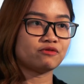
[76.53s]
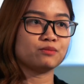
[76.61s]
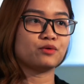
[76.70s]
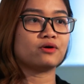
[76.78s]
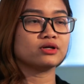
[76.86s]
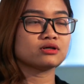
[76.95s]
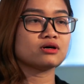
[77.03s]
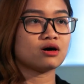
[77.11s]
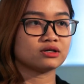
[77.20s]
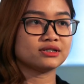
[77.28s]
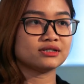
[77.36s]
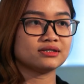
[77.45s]
from other
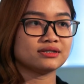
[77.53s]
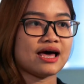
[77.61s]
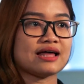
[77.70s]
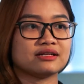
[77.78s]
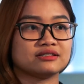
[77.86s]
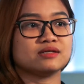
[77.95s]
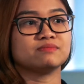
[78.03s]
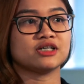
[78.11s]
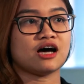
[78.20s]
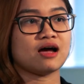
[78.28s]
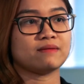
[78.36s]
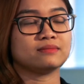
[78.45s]
courses at the same
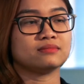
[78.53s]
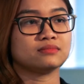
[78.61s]
time.